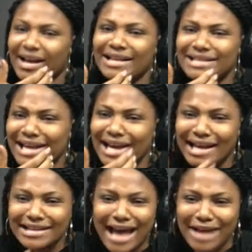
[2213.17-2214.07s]

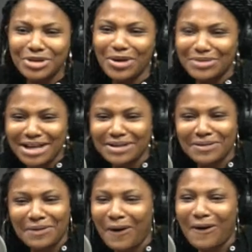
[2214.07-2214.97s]
I was saying, I
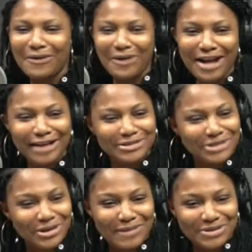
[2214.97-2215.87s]
told, oh God, I
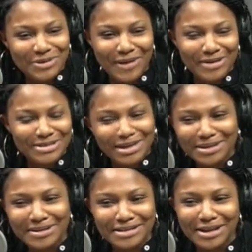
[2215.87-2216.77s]
told myself, I was
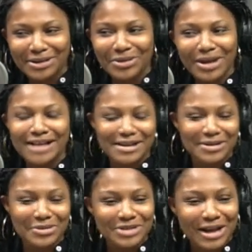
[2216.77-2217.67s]
telling her, like, oh, you guys are
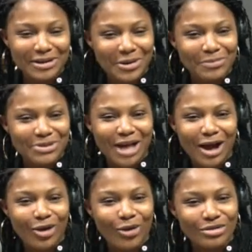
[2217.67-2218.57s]
good. Uh, your books
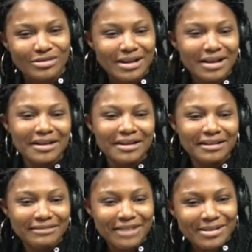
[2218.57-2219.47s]
are good.
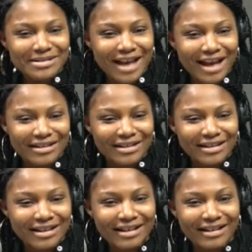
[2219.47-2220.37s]
Just I get.
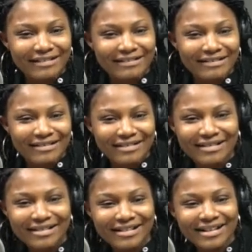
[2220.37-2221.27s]
Like, I
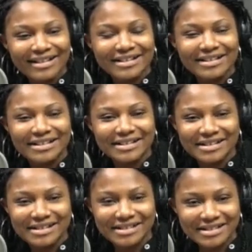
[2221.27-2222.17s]
feel like they need, to,
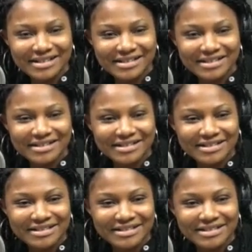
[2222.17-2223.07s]
they need to do a
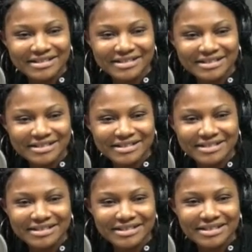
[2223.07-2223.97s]
Nigerian
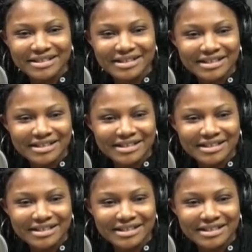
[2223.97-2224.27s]
Ogadinma audiobook